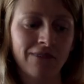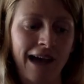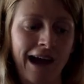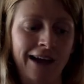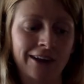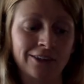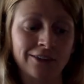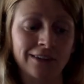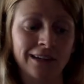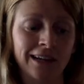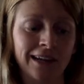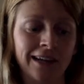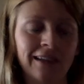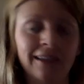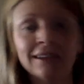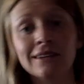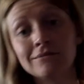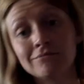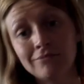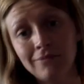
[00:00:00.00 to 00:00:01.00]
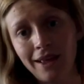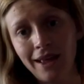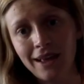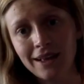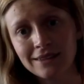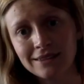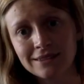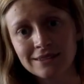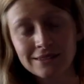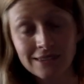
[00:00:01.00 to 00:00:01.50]
factory
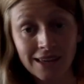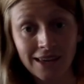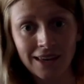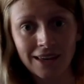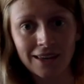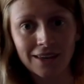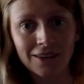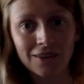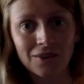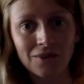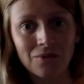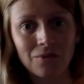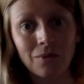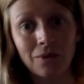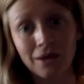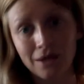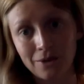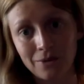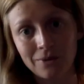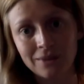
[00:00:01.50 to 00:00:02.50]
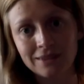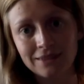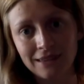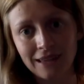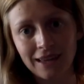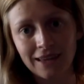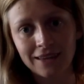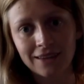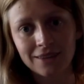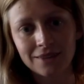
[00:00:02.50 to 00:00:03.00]
and see what it was
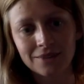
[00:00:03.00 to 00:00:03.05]
like.